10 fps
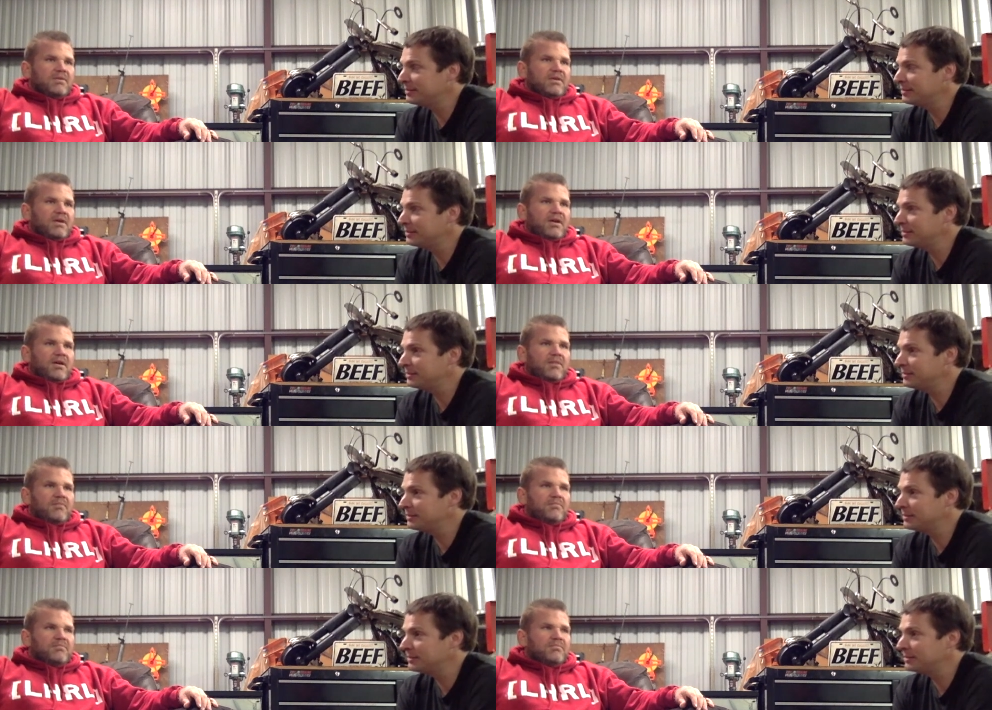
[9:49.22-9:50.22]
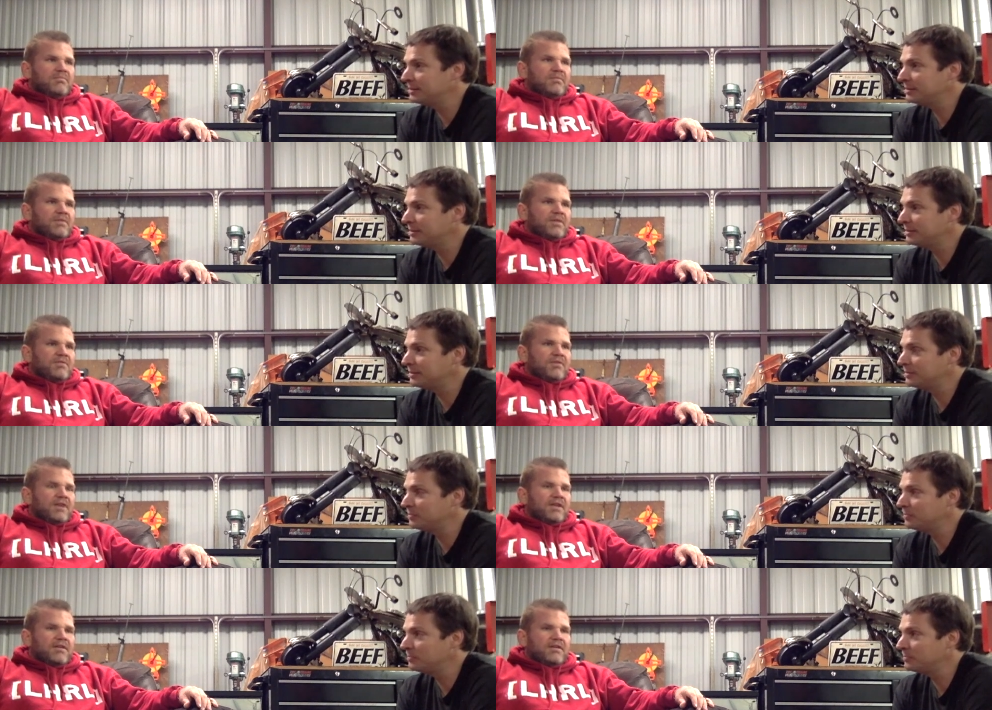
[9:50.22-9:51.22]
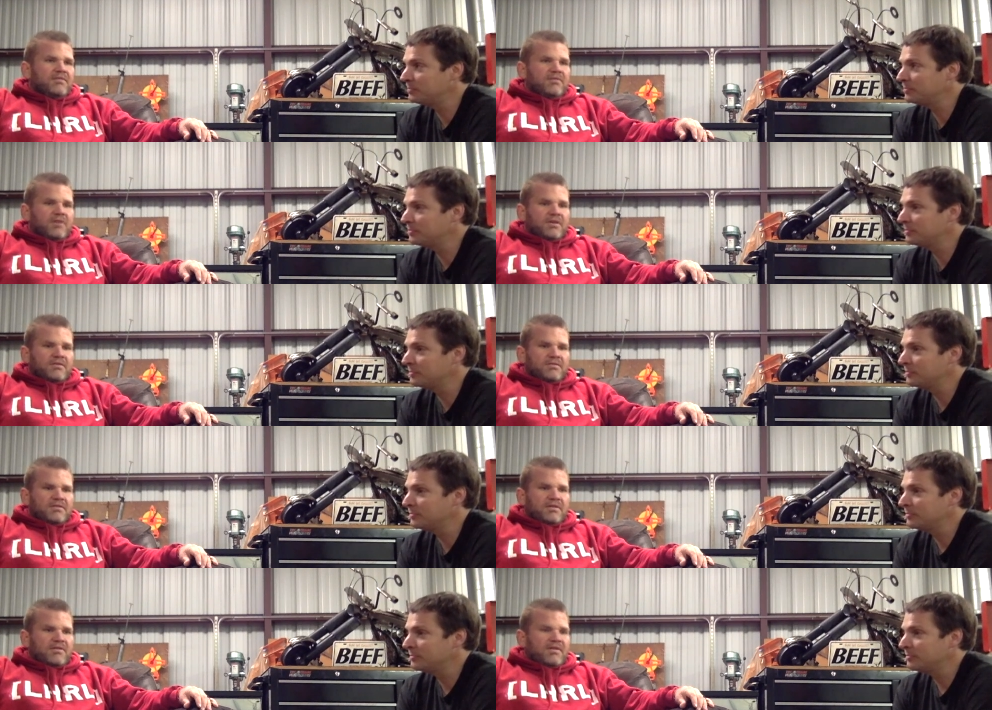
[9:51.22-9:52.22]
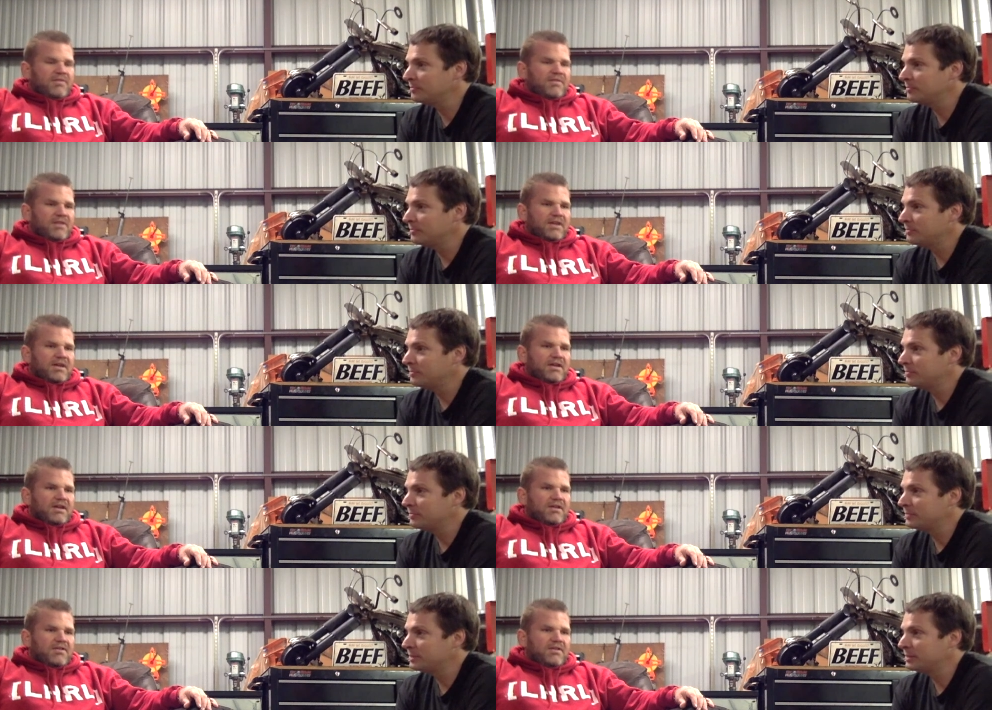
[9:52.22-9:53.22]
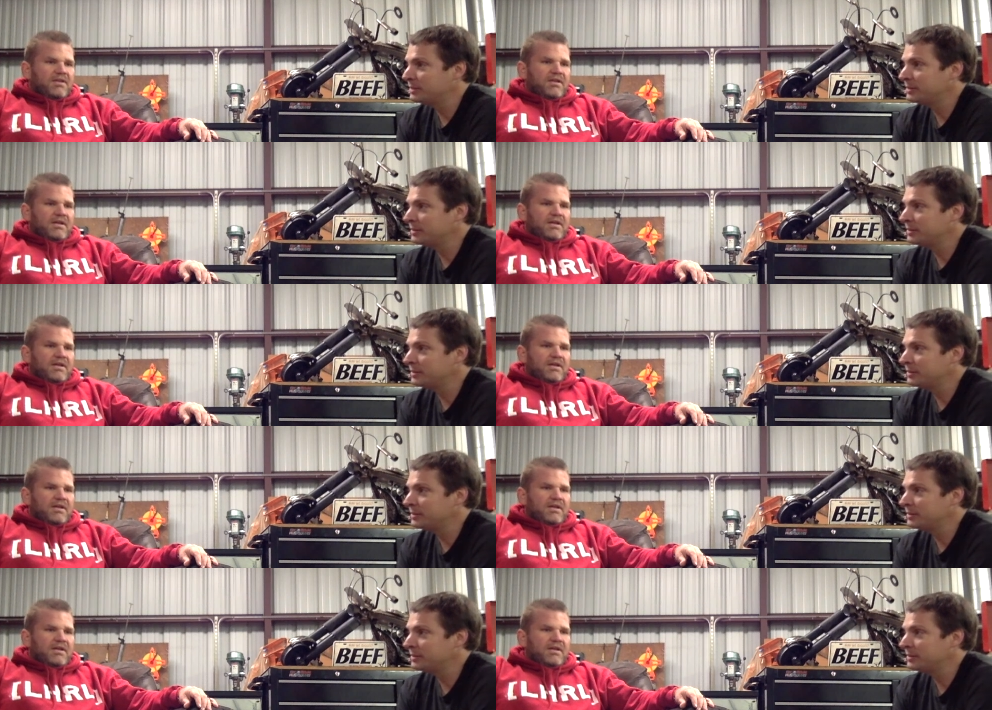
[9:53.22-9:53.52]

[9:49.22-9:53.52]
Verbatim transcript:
Speaker 1: um, drinking, love drugs, love everything unhealthy.